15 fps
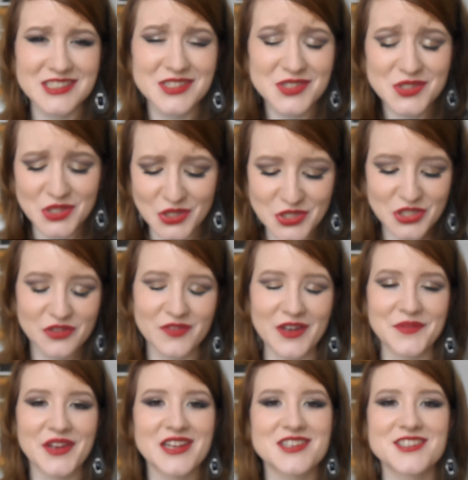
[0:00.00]
It's such a good
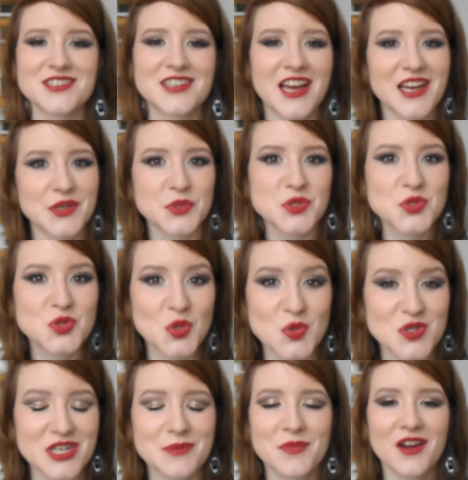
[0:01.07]
foundation and so
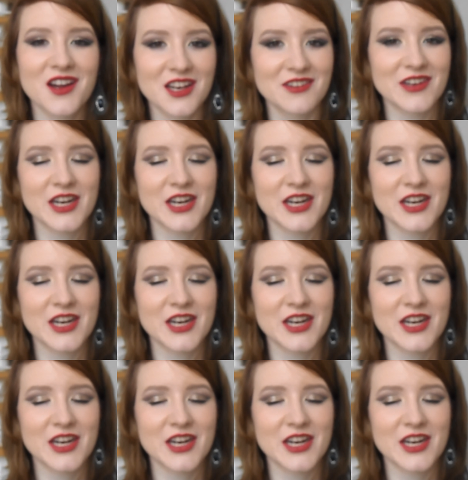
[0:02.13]
cheap. Highly